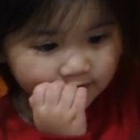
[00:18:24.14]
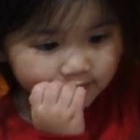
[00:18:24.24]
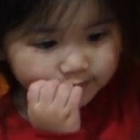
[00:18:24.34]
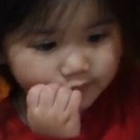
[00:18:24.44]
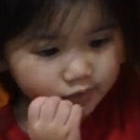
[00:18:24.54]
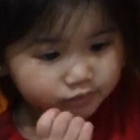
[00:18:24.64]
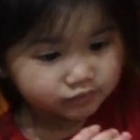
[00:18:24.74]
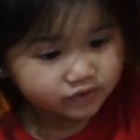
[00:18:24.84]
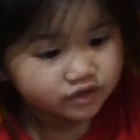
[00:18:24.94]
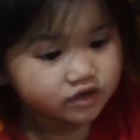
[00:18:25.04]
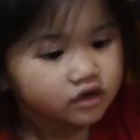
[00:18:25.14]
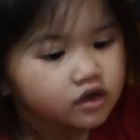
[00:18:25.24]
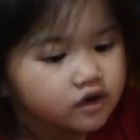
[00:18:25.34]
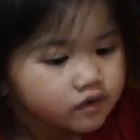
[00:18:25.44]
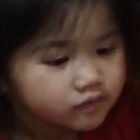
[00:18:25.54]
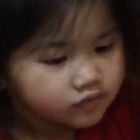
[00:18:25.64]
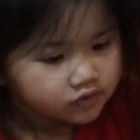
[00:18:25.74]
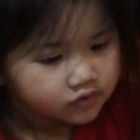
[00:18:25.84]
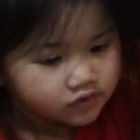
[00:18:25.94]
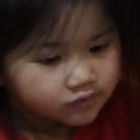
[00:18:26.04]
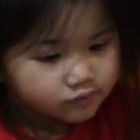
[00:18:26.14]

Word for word: You want me to shoot you? Here, give it to Daddy.